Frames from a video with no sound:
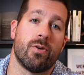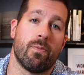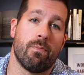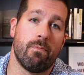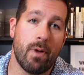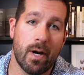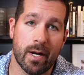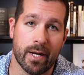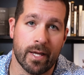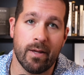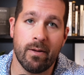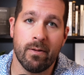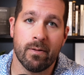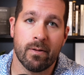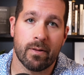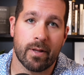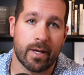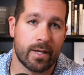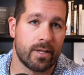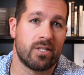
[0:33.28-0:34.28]
your money
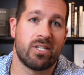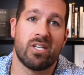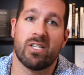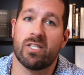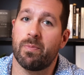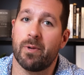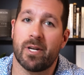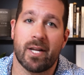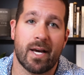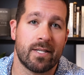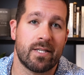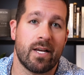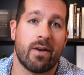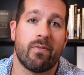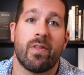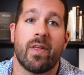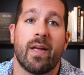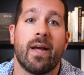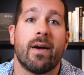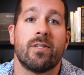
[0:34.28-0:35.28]
like you systematize
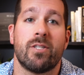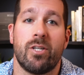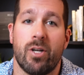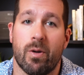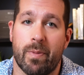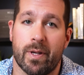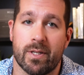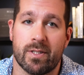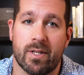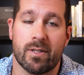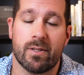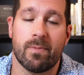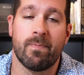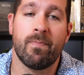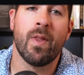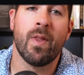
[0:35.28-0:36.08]
everything else in your business.